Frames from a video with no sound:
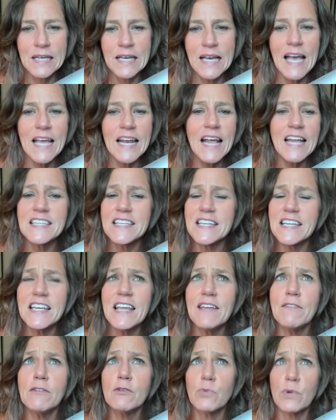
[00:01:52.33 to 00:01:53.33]
And I didn't
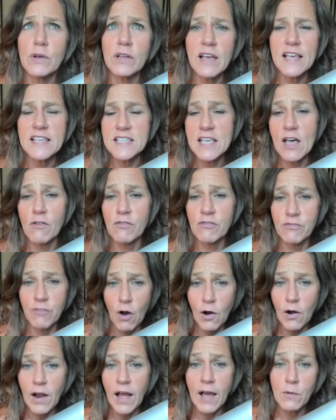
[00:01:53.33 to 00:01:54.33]
even realize how
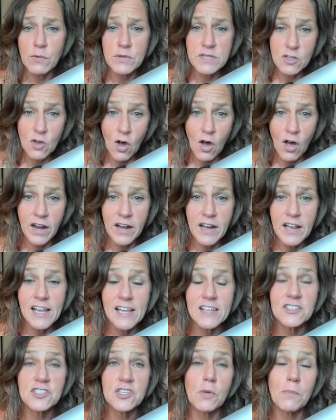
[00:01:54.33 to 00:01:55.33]
far I was gone
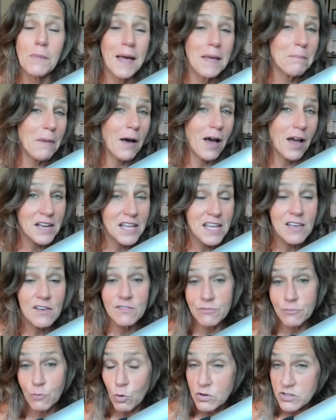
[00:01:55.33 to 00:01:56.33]
until my body
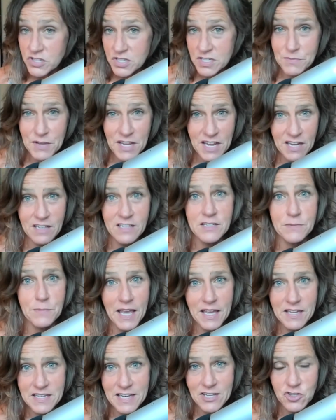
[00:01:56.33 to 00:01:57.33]
forced me to
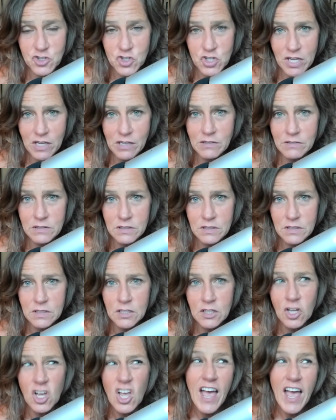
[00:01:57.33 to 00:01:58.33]
pay attention.
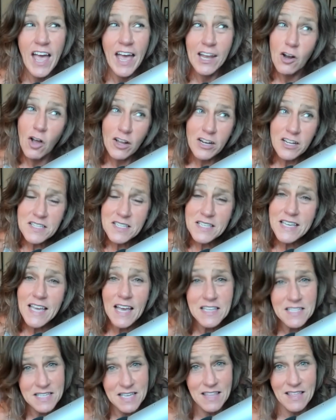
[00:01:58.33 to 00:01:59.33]
And honestly,
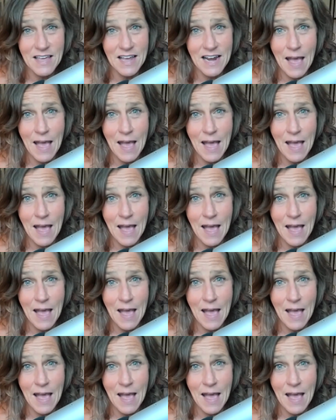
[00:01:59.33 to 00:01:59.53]
I see that